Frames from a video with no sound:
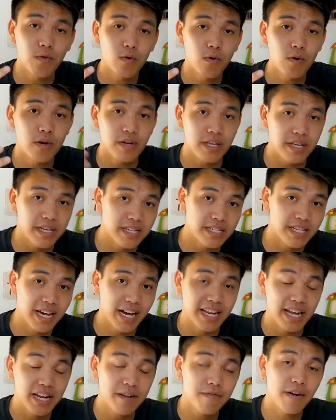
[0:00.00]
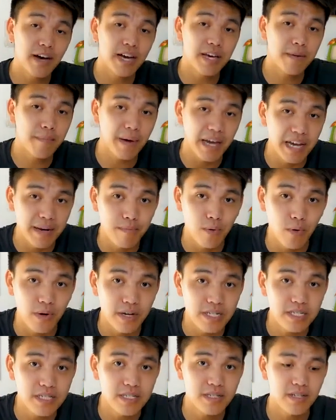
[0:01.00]
4 is identifying pain
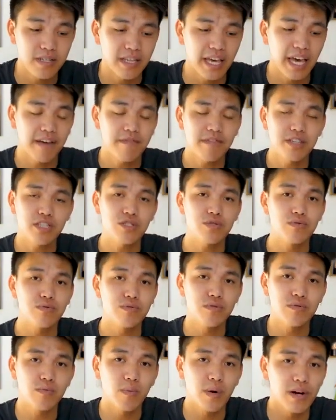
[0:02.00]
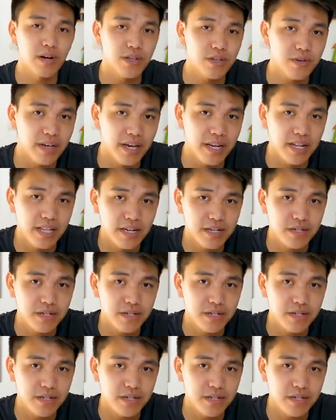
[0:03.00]
points. They have this tool where you can